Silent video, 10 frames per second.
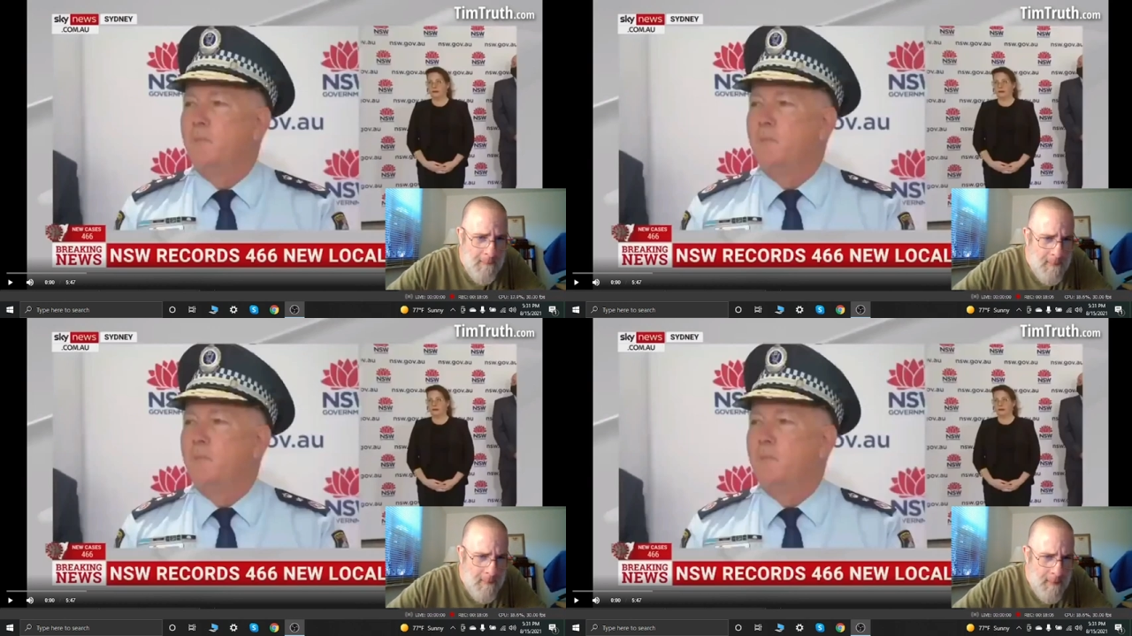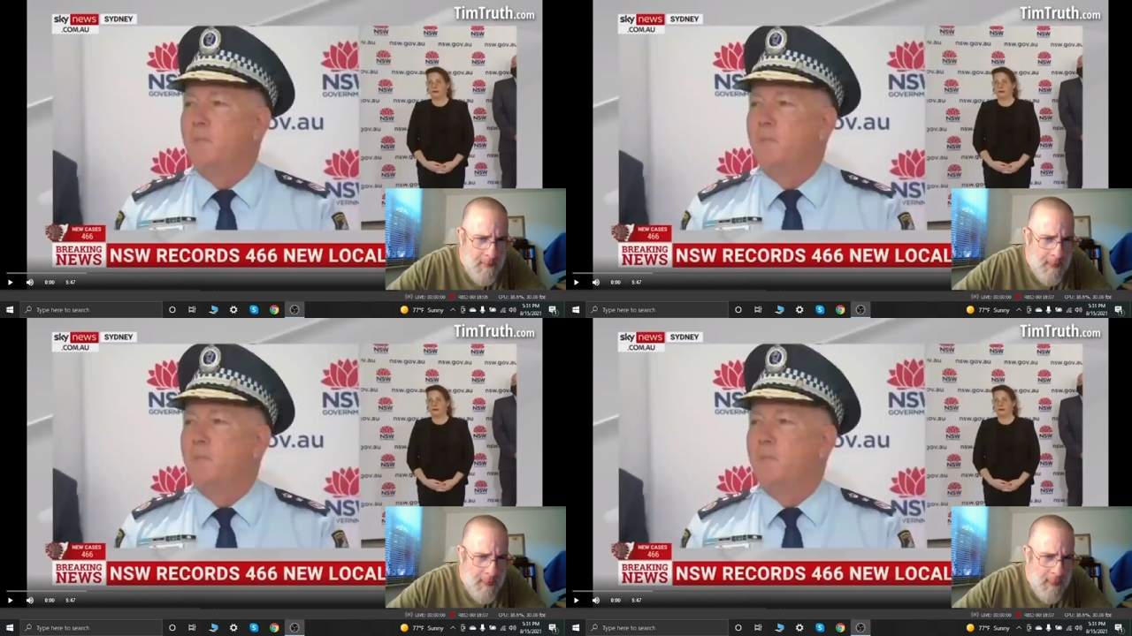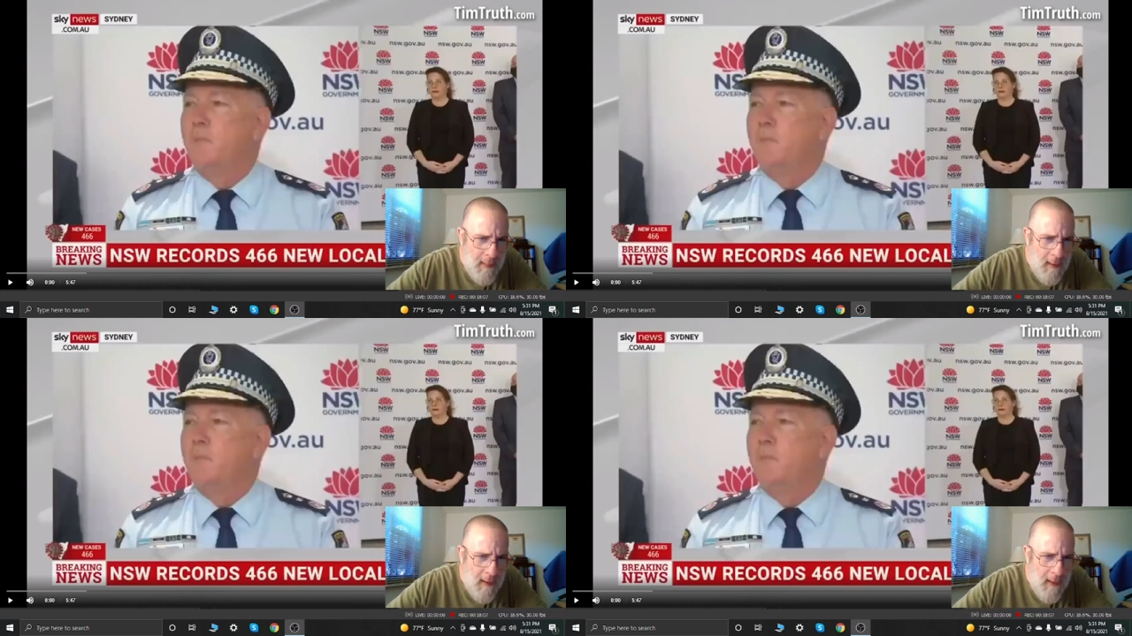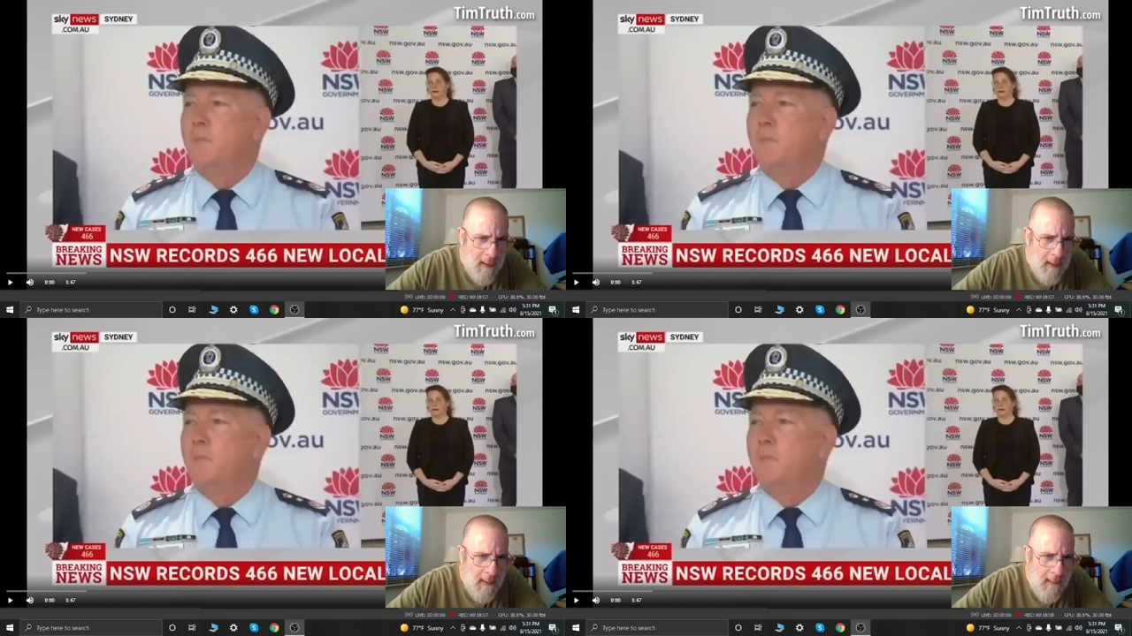
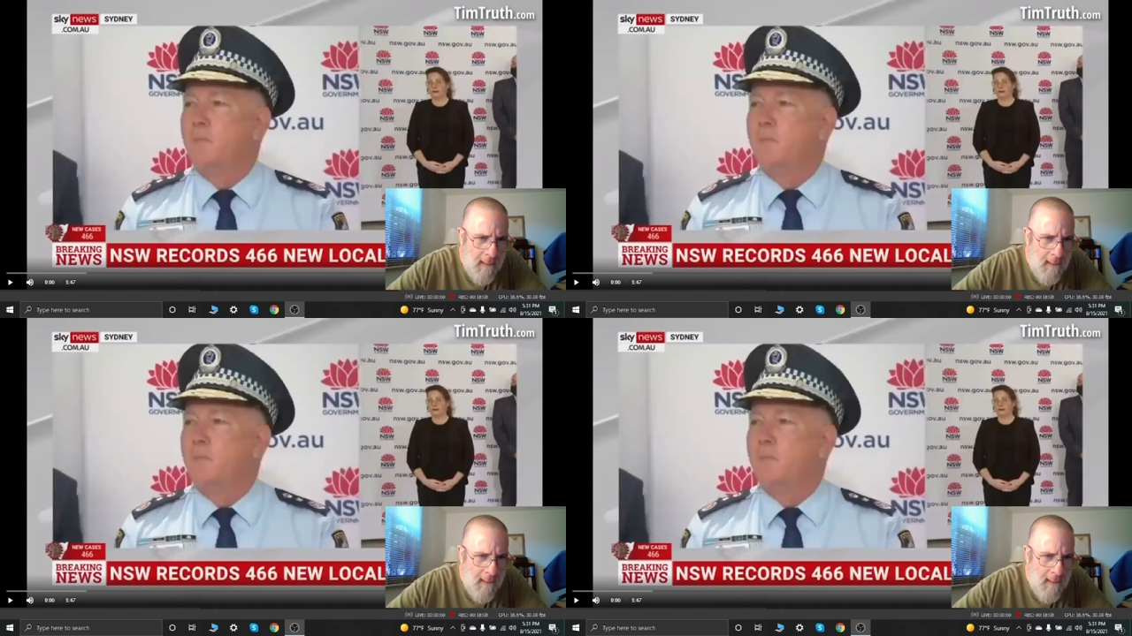No one is speaking in this clip.